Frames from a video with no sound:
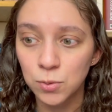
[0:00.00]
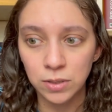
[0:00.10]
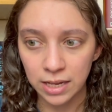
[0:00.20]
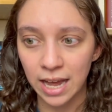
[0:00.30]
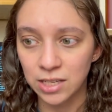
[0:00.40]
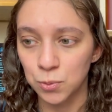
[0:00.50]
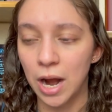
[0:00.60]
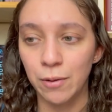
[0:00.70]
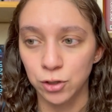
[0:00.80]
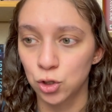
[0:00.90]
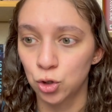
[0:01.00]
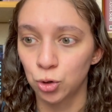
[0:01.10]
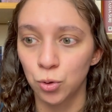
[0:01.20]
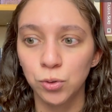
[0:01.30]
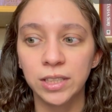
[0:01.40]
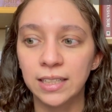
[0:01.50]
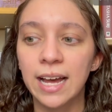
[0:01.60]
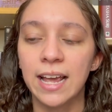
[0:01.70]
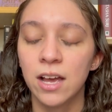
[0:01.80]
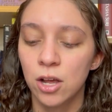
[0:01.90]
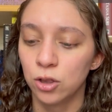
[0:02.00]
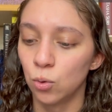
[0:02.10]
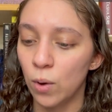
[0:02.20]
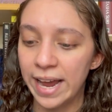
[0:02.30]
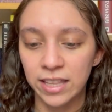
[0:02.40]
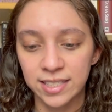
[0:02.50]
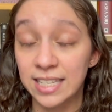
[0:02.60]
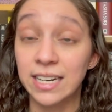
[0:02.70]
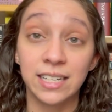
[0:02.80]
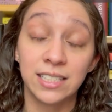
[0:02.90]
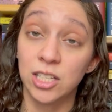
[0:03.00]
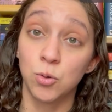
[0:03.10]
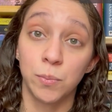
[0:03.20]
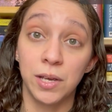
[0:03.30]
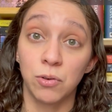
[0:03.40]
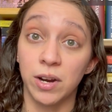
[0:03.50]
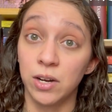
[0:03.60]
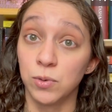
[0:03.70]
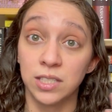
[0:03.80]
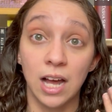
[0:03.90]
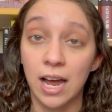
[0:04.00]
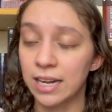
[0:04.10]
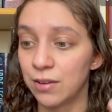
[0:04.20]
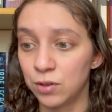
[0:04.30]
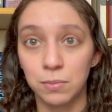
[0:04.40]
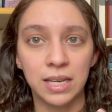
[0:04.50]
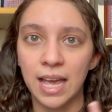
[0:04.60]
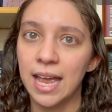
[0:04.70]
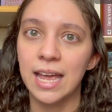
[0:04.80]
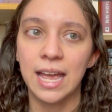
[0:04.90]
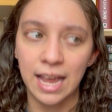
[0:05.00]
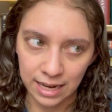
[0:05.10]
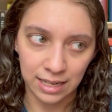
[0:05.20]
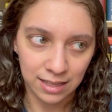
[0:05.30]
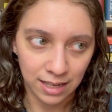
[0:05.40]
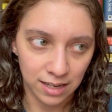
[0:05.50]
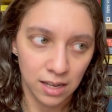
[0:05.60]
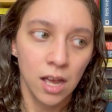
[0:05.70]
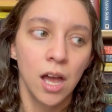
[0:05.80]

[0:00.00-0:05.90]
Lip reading: was a case where I was truly like, the way the sentences were being written was not giving me anything.